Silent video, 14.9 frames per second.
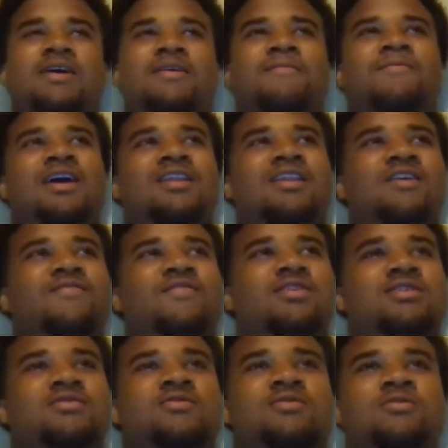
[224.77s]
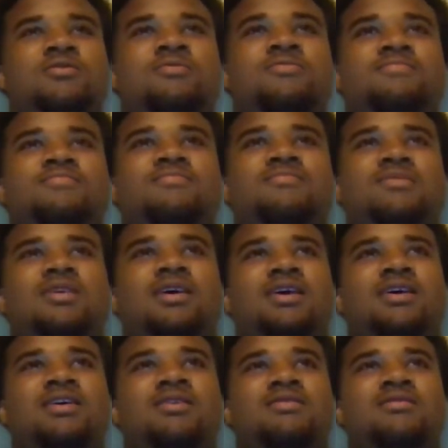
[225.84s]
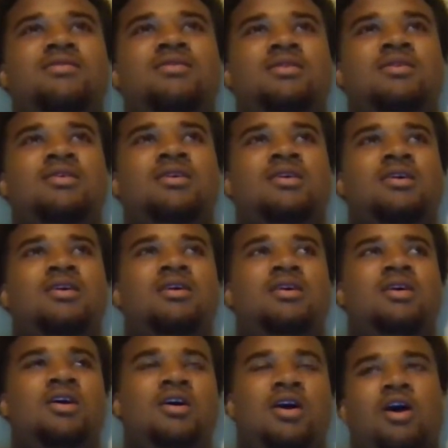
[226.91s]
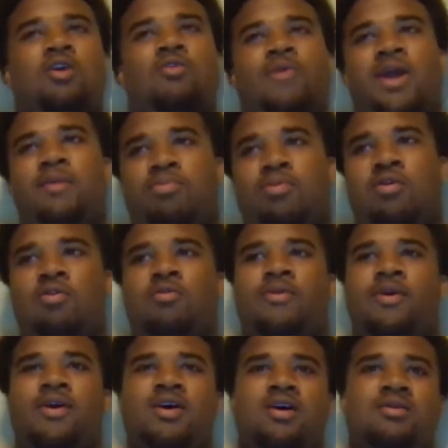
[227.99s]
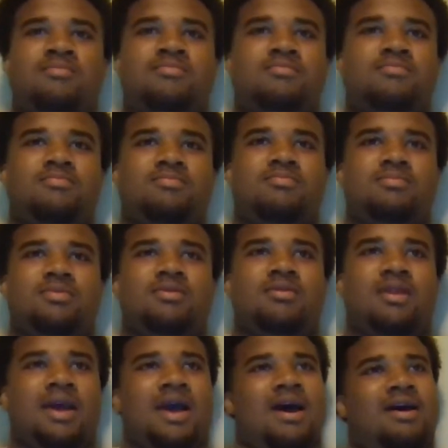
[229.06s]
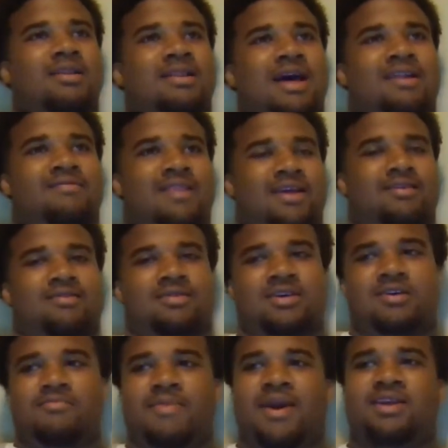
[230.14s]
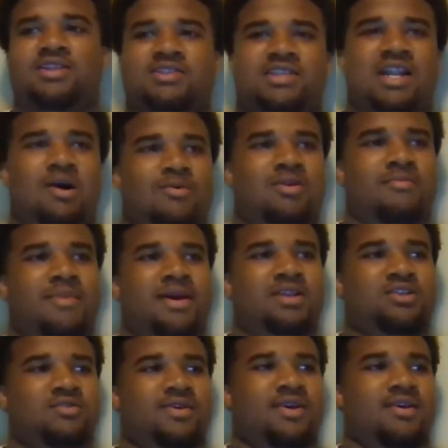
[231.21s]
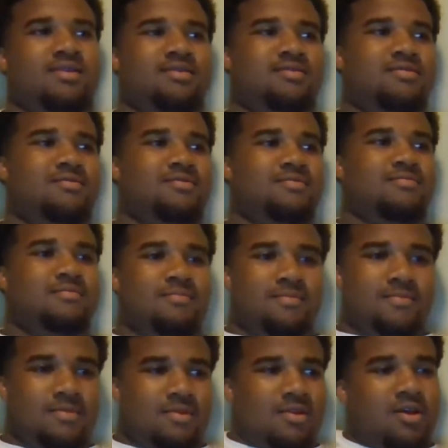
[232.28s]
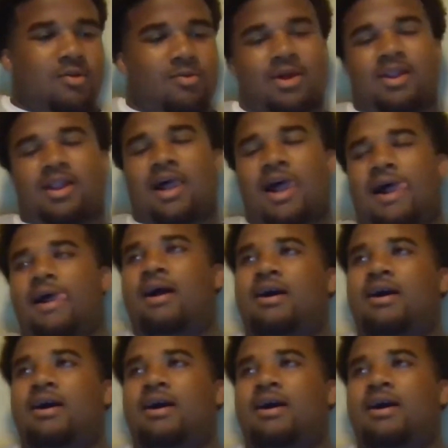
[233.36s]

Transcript: Um, what I look for a school is a great program. They got a lot of like good majors that I want to major in and whatnot.